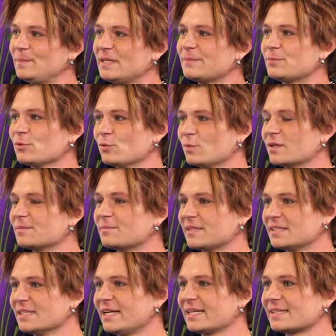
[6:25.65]
people would
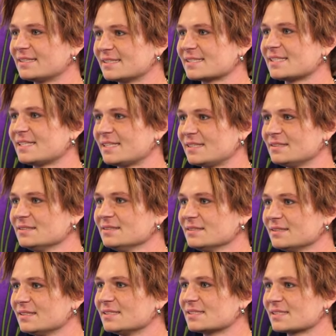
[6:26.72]
be like, this kid
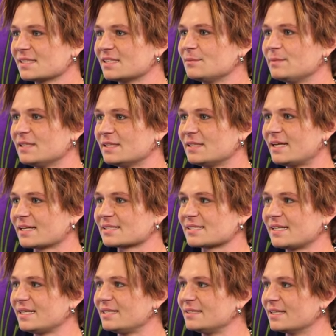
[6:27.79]
is gonna be the next
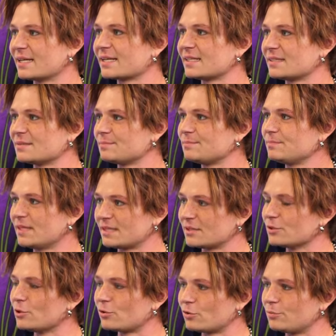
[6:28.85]
kid, like at the
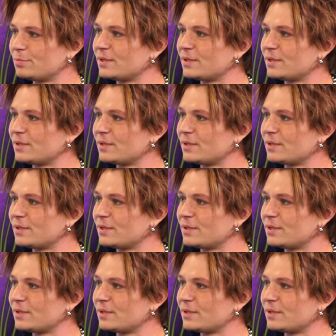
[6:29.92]
local